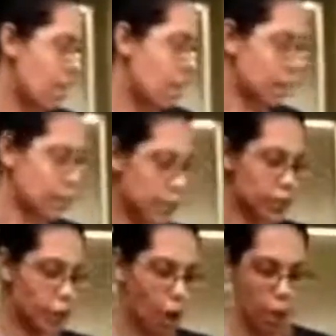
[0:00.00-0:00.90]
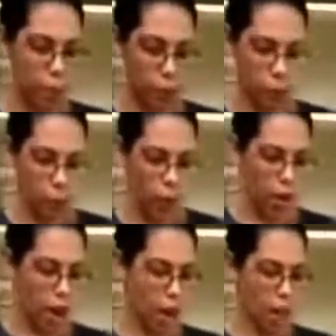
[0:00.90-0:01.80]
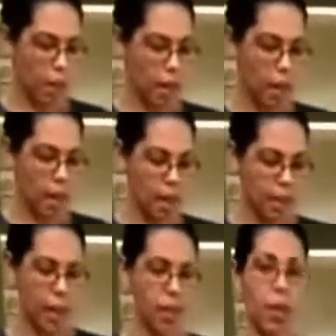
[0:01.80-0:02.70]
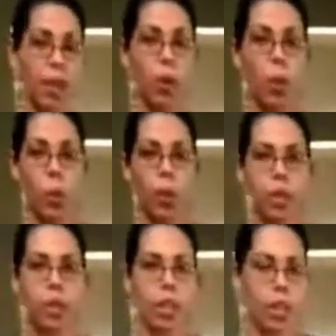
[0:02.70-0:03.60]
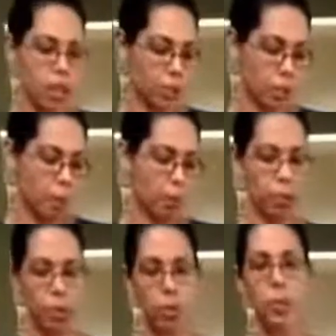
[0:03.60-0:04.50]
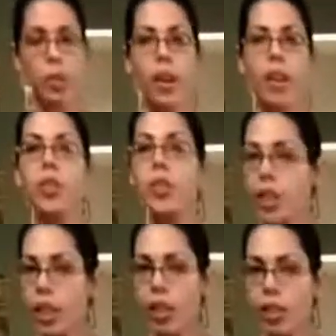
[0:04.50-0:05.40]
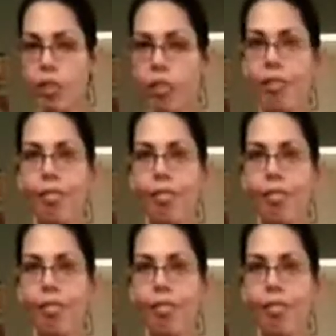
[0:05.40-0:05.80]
As you saw before, I went ahead and got the corn that my boyfriend's been trying to steal